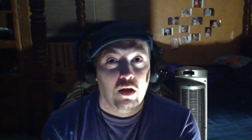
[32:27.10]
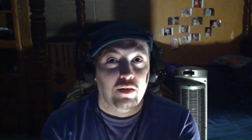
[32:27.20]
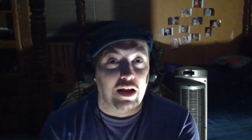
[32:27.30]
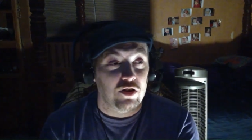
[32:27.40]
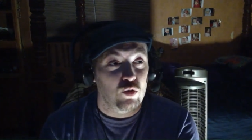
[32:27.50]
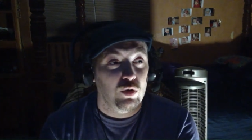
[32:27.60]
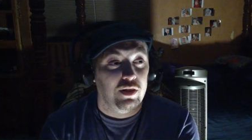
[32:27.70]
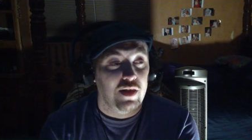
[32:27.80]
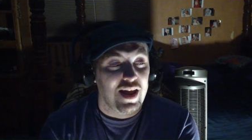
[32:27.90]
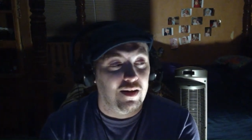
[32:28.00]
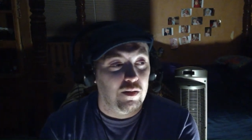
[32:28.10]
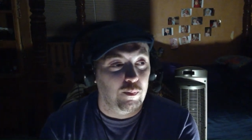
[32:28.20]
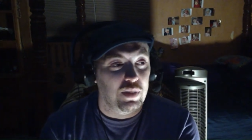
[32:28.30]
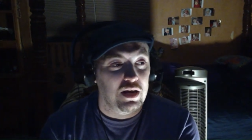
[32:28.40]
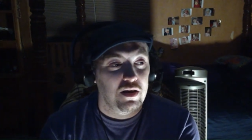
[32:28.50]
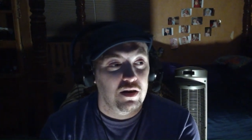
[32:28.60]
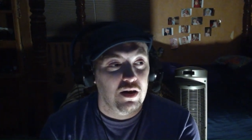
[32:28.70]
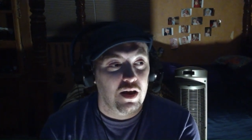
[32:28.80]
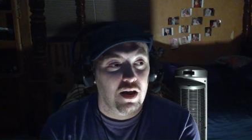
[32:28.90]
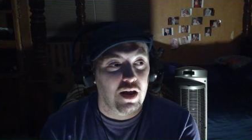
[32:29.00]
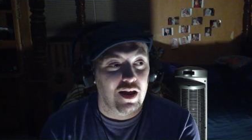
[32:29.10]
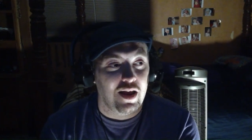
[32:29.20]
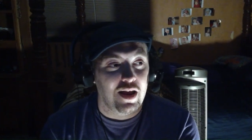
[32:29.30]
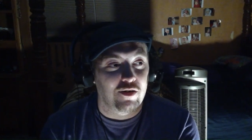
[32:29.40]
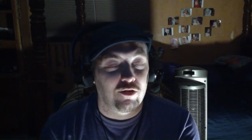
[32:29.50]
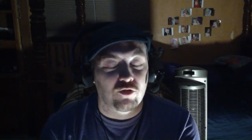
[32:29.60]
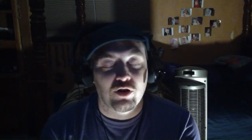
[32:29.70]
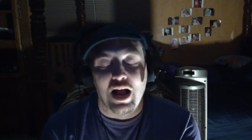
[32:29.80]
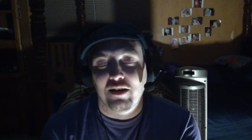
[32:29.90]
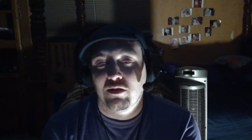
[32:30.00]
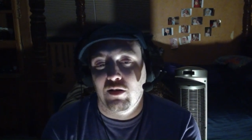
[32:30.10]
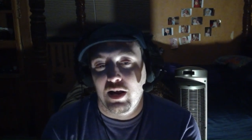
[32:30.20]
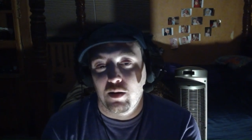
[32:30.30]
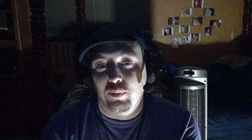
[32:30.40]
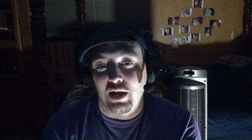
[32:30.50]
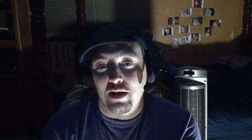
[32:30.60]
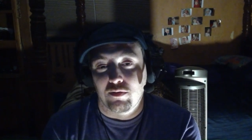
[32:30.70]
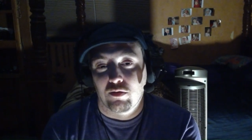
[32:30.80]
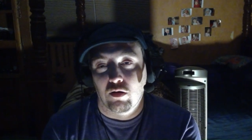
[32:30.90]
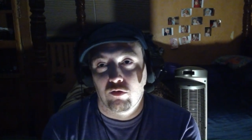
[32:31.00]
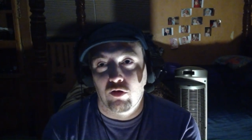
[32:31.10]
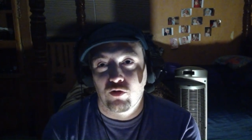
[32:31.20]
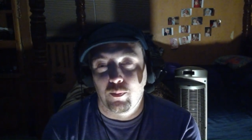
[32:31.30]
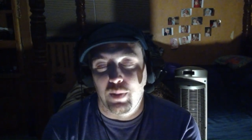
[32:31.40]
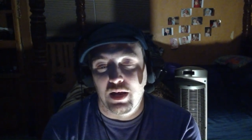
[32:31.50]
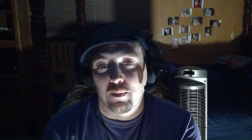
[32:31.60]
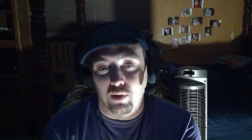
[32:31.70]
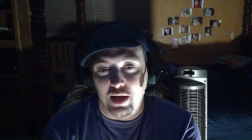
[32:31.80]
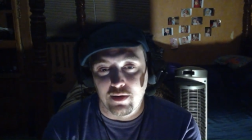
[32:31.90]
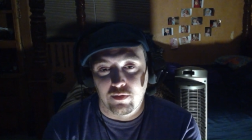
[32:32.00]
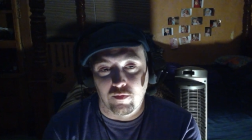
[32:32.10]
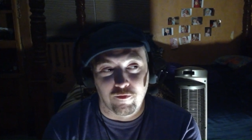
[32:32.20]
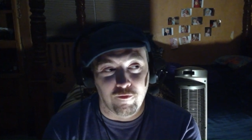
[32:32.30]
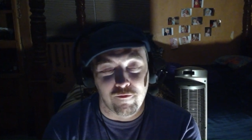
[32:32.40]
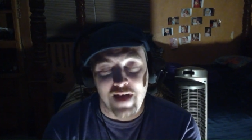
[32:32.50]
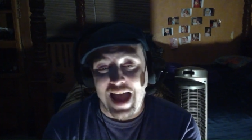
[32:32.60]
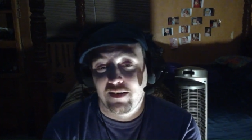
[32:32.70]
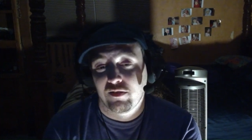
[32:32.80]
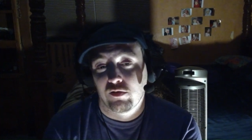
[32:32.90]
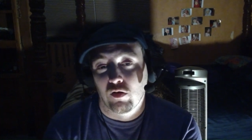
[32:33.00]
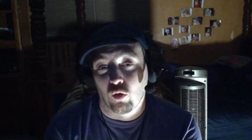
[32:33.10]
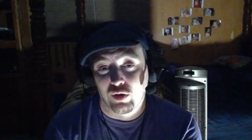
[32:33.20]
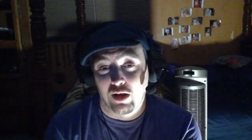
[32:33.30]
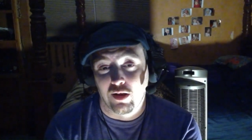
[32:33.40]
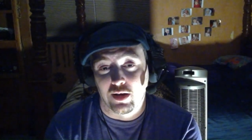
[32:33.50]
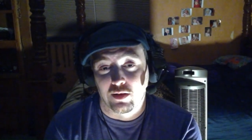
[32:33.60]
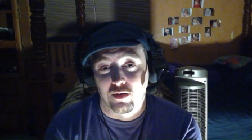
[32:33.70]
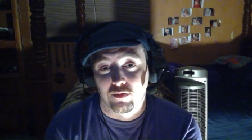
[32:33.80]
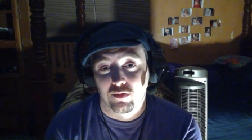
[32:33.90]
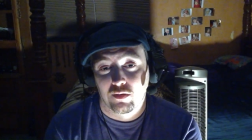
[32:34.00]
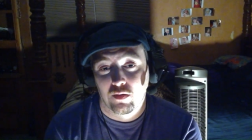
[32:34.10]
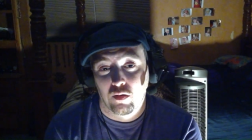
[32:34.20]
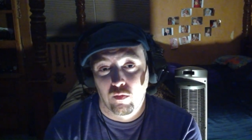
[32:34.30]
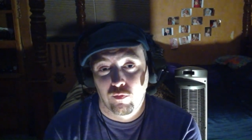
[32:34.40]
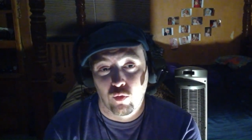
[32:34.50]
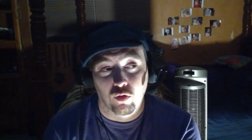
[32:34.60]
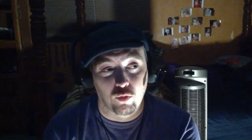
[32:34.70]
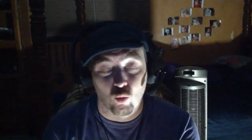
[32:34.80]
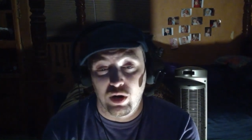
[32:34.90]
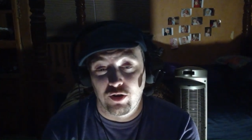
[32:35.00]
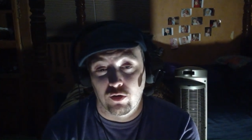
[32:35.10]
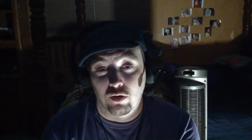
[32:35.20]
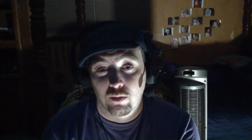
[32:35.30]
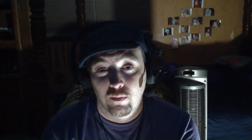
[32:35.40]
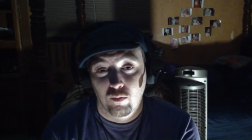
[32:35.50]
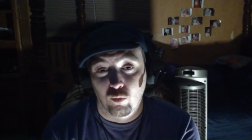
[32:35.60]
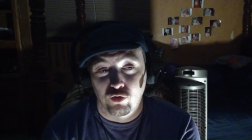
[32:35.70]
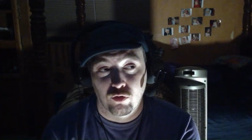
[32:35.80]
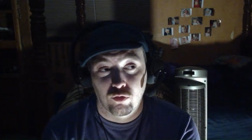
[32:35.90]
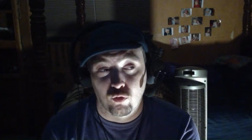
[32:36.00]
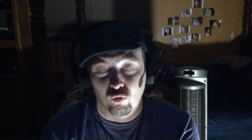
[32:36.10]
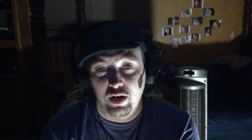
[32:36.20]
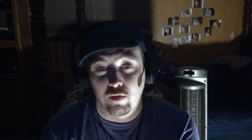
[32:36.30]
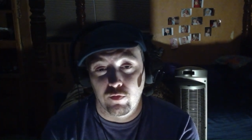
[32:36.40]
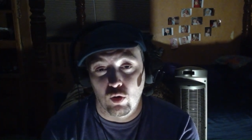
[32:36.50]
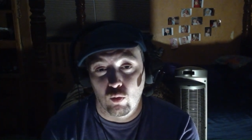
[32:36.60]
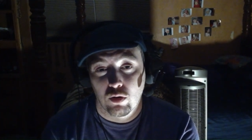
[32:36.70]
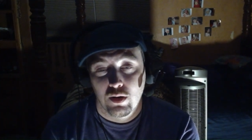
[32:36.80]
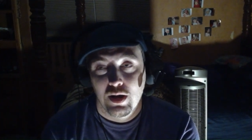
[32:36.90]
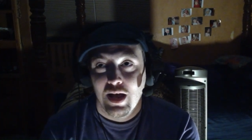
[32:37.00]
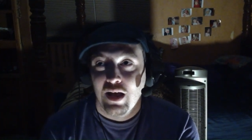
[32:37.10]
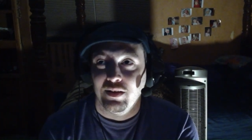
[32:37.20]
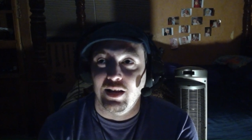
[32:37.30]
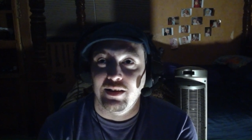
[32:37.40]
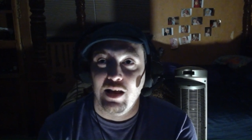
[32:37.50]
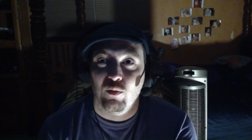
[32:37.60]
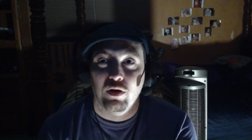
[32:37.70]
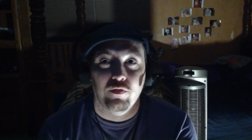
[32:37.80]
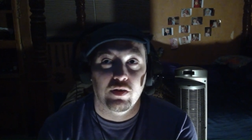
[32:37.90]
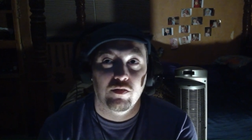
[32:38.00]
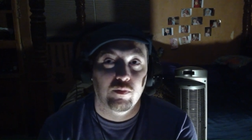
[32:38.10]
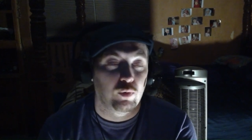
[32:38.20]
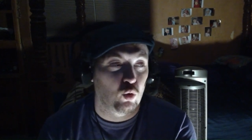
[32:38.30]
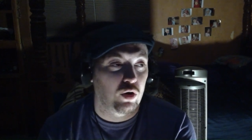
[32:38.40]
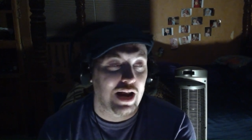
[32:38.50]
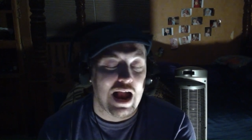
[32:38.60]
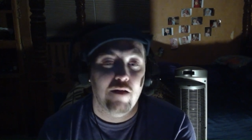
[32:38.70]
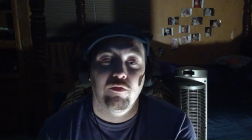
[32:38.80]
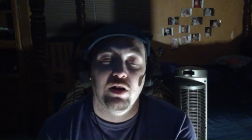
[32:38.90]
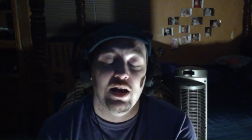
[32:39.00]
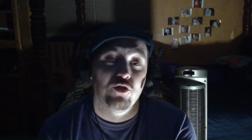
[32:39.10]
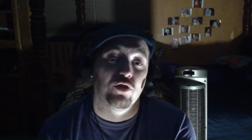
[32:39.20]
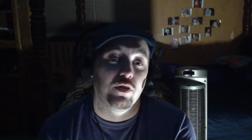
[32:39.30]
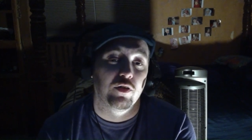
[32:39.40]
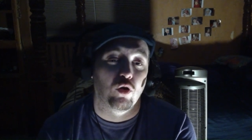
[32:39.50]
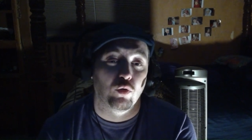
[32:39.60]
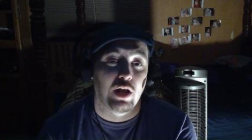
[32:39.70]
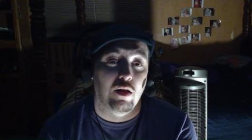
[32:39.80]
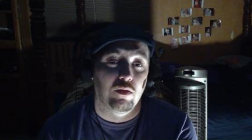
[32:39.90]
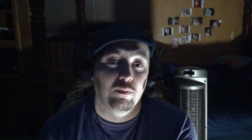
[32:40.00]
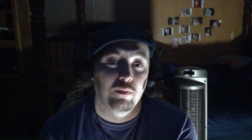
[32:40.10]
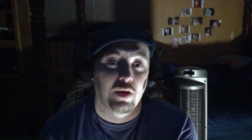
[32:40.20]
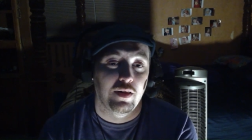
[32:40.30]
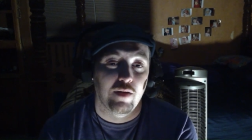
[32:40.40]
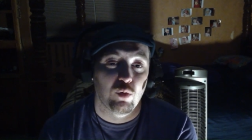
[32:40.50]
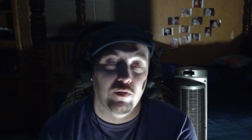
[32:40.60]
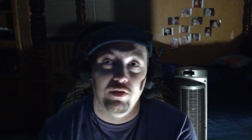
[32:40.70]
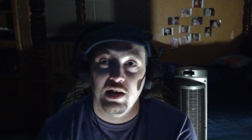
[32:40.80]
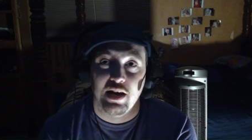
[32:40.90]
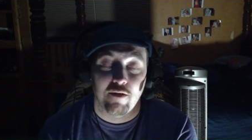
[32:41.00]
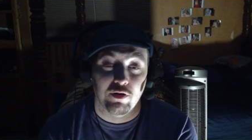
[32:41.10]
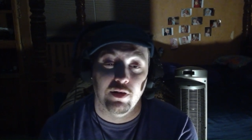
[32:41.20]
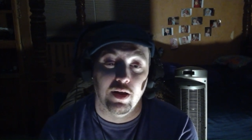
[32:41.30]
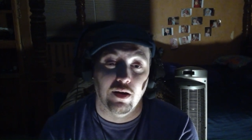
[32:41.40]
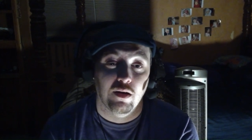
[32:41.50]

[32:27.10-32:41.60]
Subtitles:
that you would think being in such an isolated place, such a big place, a vast hotel like this for the winter with just three of you, that they would have explored every inch of this hotel and they would have seen everything.